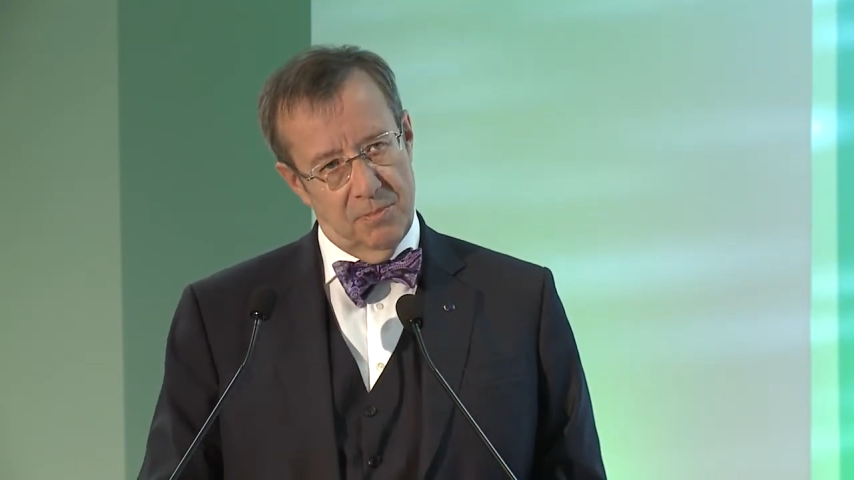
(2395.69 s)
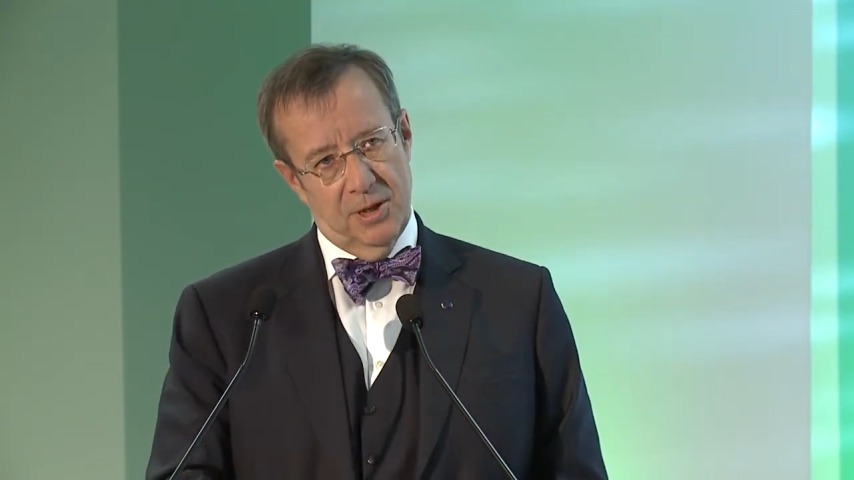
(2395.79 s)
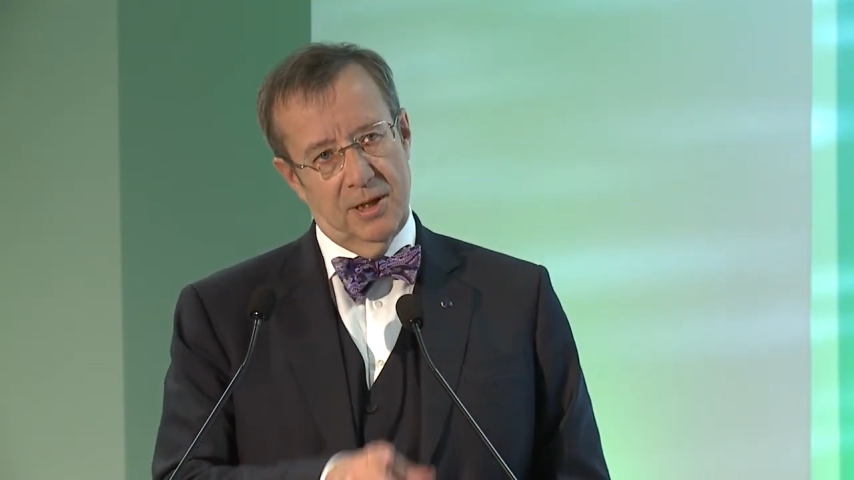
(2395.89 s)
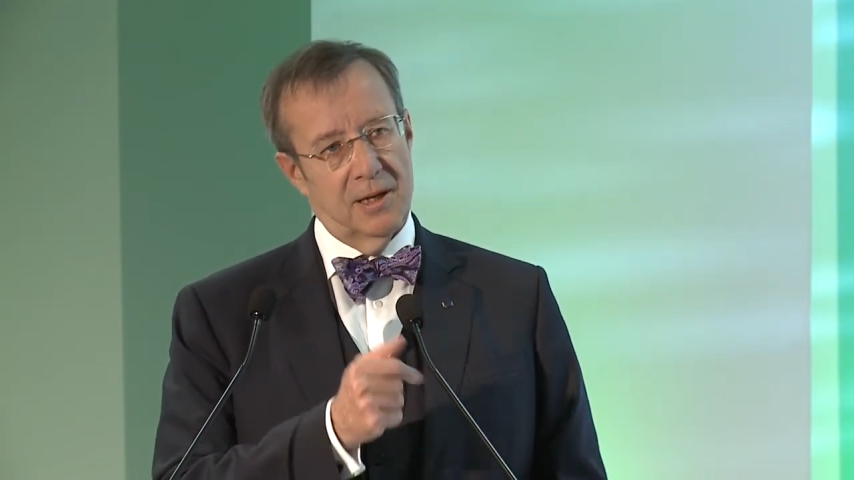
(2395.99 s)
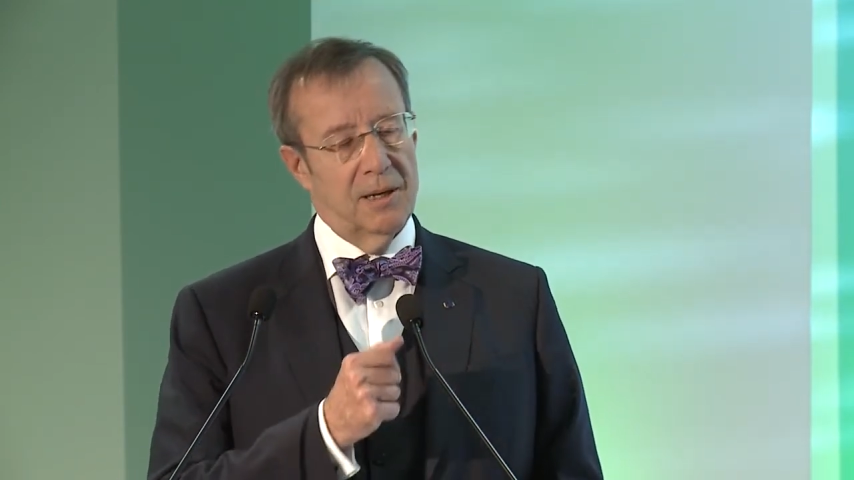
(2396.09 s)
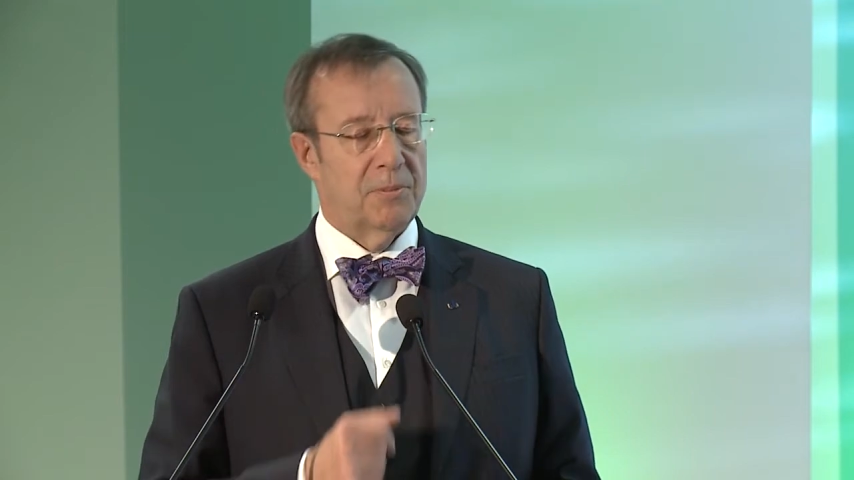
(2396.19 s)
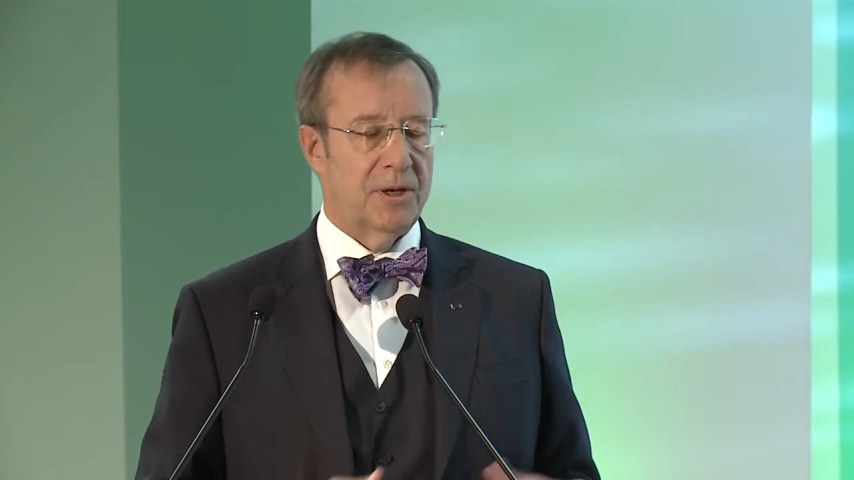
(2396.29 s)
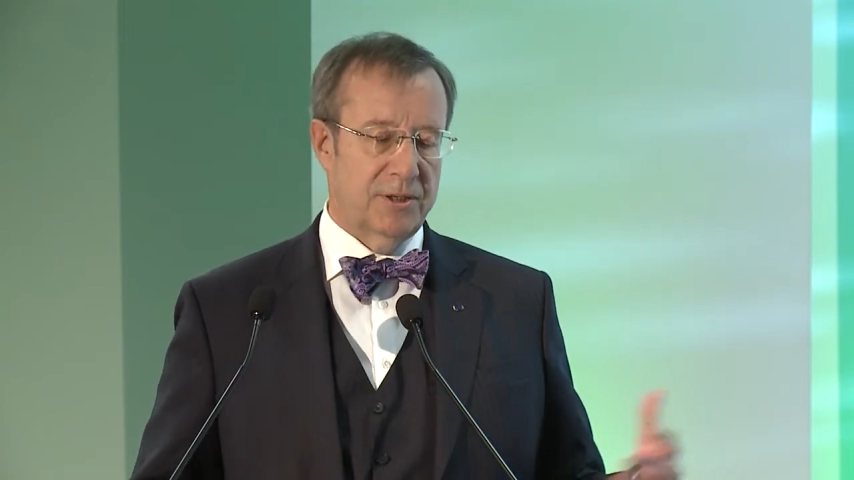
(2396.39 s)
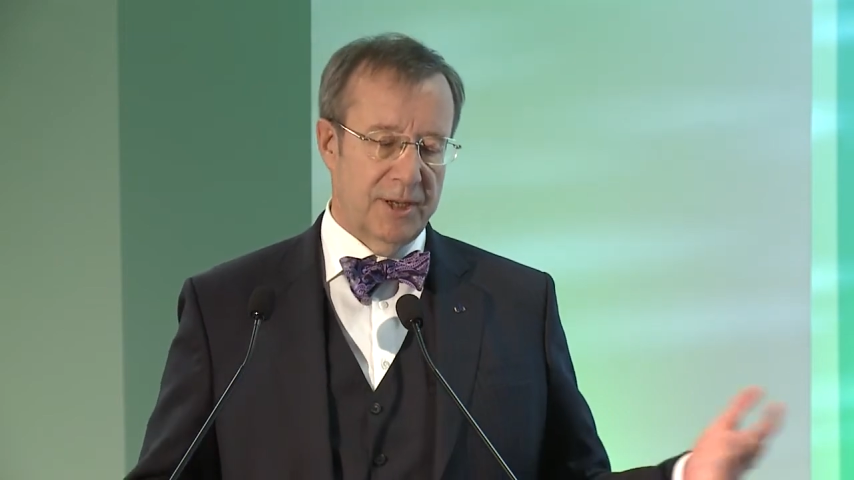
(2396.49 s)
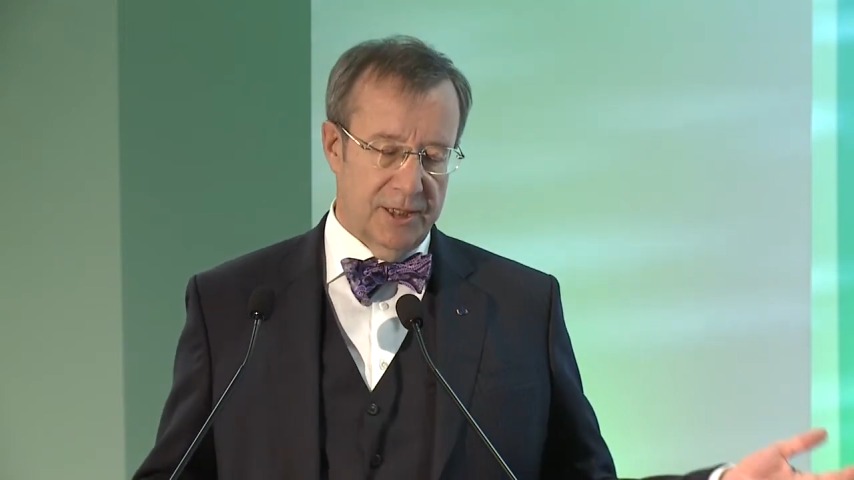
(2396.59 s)
put in your number,
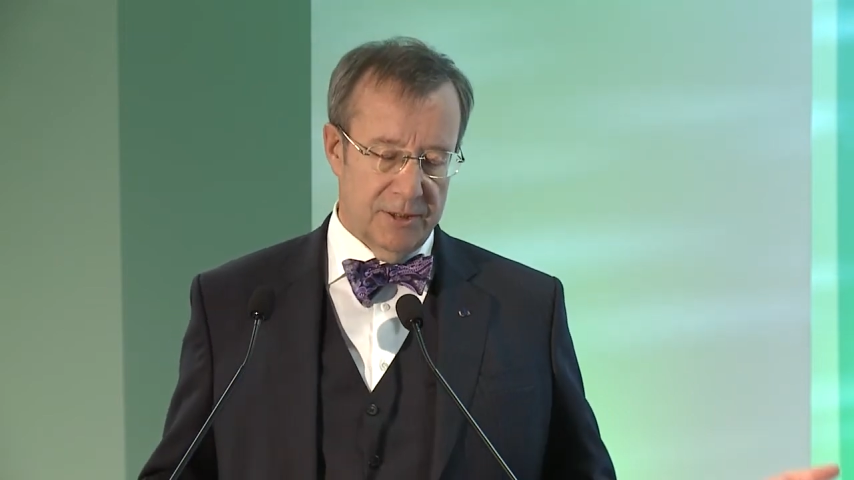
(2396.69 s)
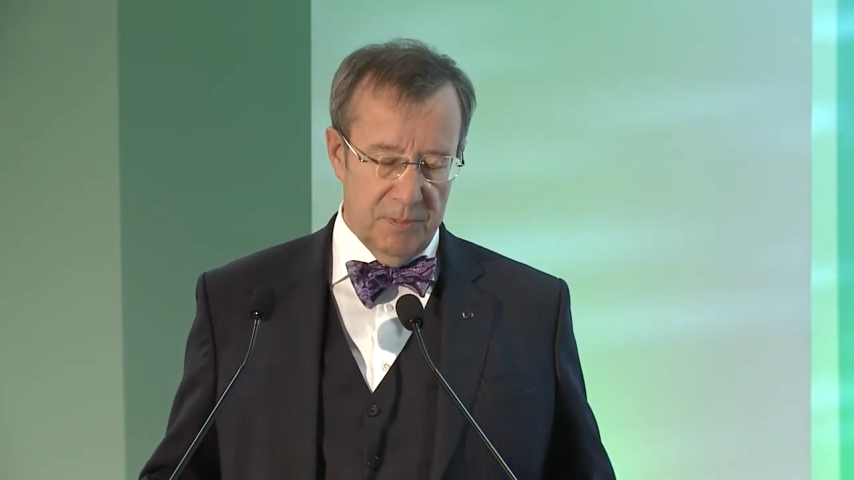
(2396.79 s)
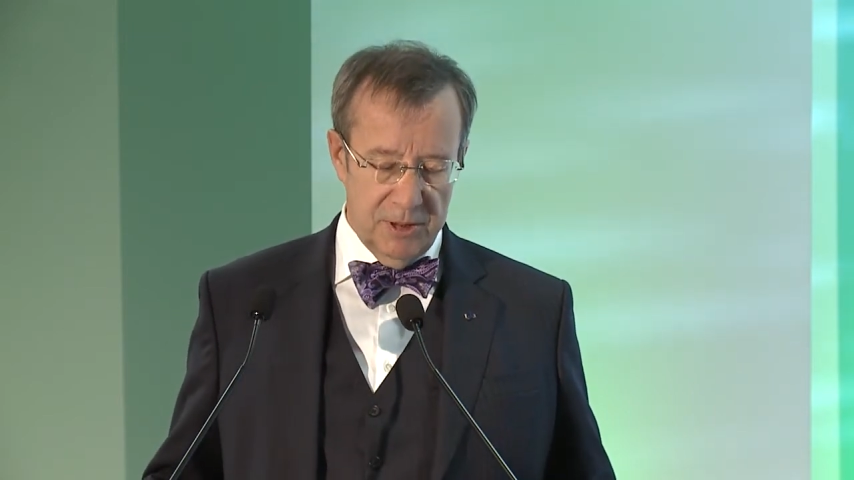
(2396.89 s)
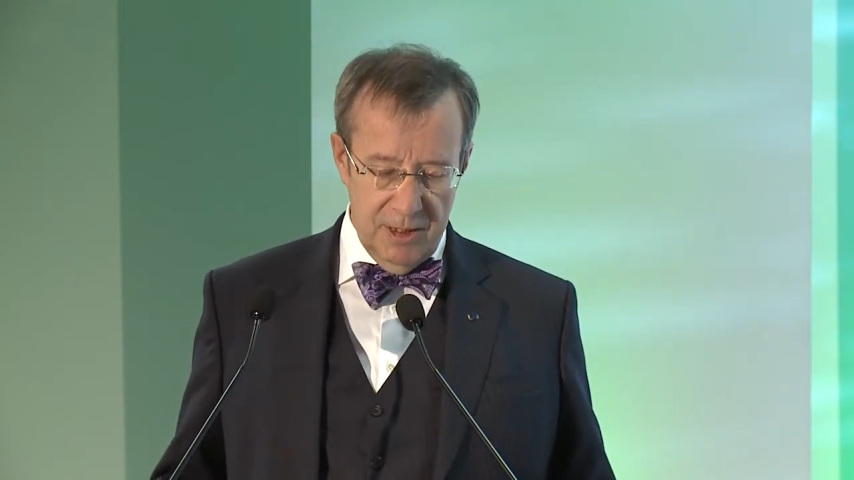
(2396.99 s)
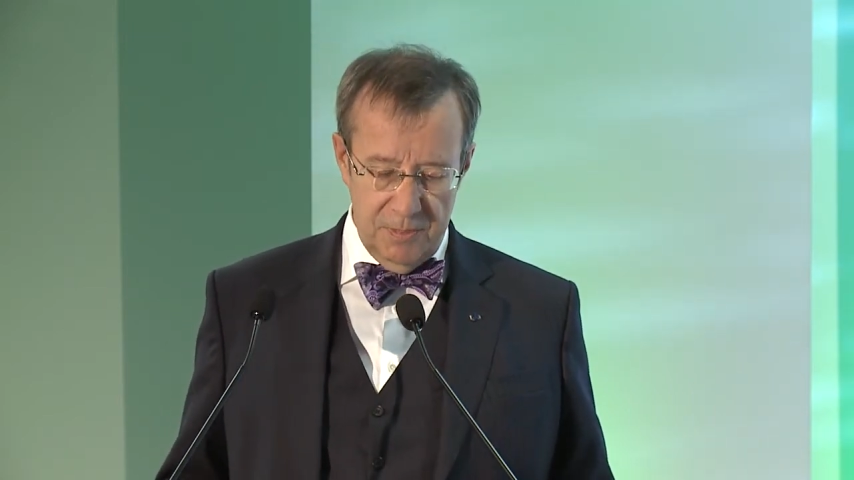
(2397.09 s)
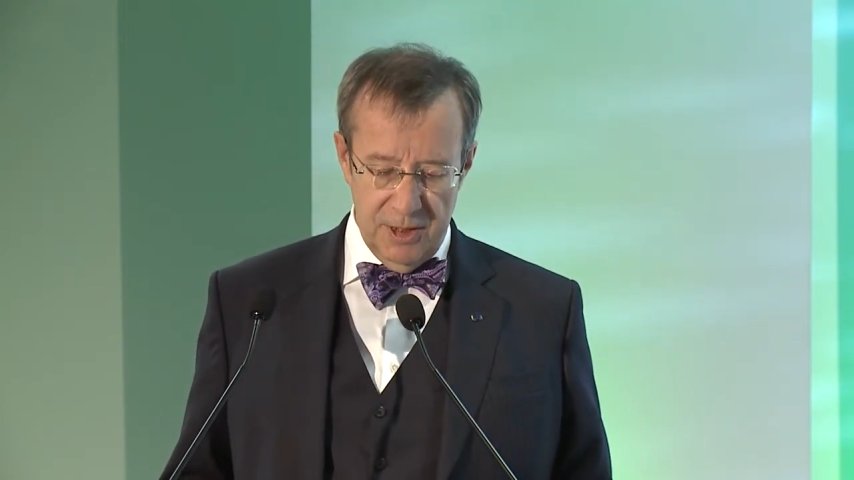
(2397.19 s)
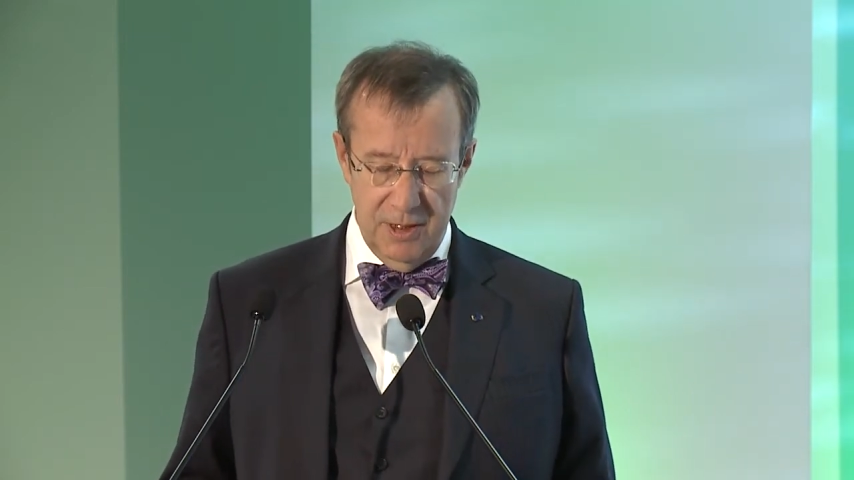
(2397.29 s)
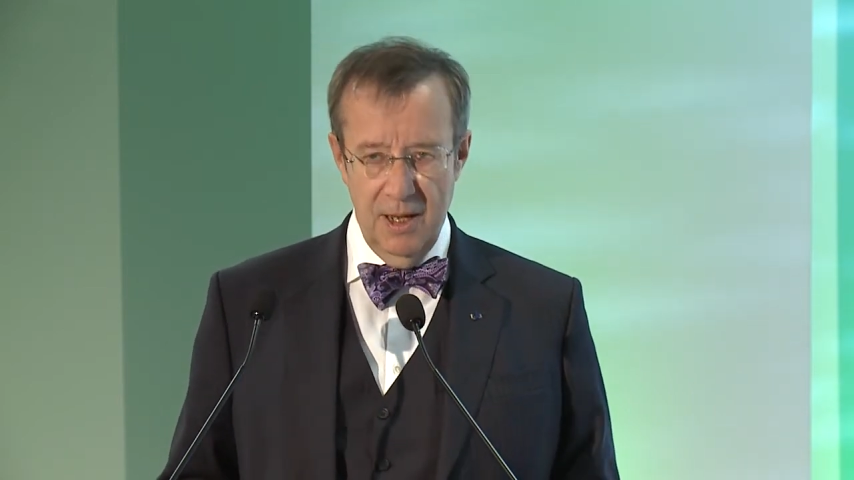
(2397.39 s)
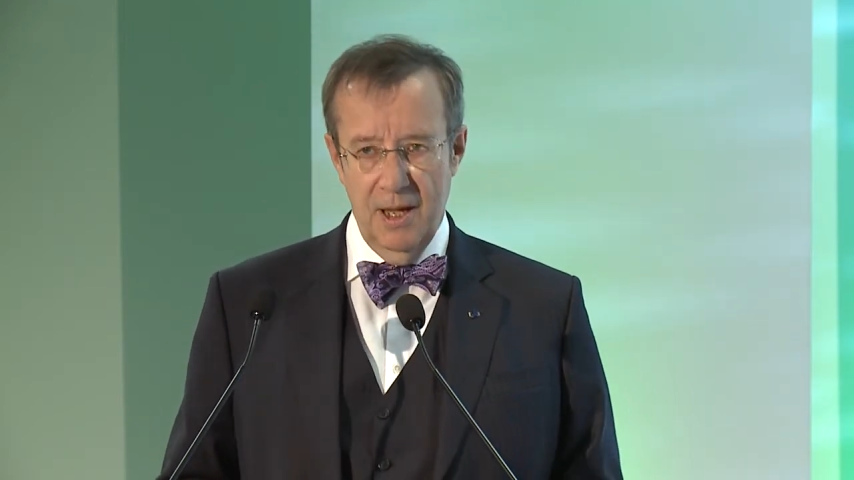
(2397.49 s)
and you get your prescription.